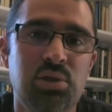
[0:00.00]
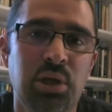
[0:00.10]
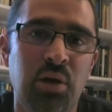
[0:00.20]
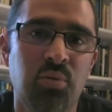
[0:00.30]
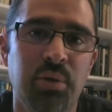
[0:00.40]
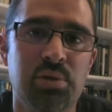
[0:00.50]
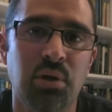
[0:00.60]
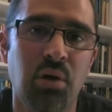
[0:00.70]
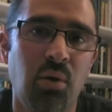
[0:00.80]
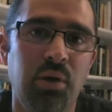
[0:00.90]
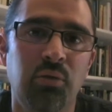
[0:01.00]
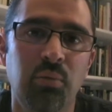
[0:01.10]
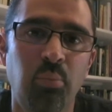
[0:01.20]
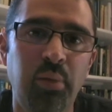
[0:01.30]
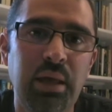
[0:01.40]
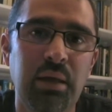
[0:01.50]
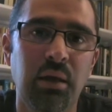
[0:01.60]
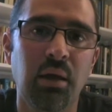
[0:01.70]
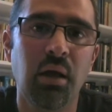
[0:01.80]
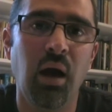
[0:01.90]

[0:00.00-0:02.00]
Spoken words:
judgments are going to be